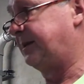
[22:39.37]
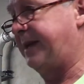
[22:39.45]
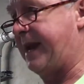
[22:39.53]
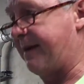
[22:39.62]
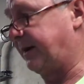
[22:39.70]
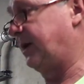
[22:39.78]

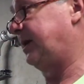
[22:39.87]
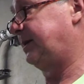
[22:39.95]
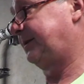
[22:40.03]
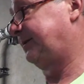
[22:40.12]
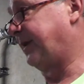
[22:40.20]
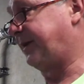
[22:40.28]
Never.
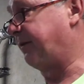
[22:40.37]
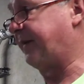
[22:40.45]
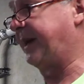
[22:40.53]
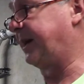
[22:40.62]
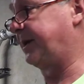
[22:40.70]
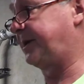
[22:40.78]
With your
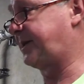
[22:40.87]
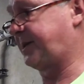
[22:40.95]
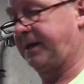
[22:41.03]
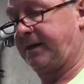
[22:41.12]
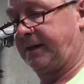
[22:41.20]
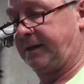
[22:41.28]
fingers.
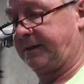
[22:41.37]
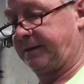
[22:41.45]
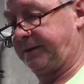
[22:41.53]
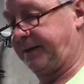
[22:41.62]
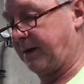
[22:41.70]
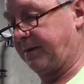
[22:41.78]

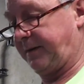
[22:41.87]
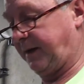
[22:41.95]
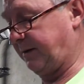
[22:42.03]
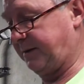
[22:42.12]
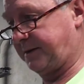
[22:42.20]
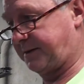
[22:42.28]
Don't
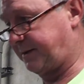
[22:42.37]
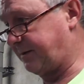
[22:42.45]
use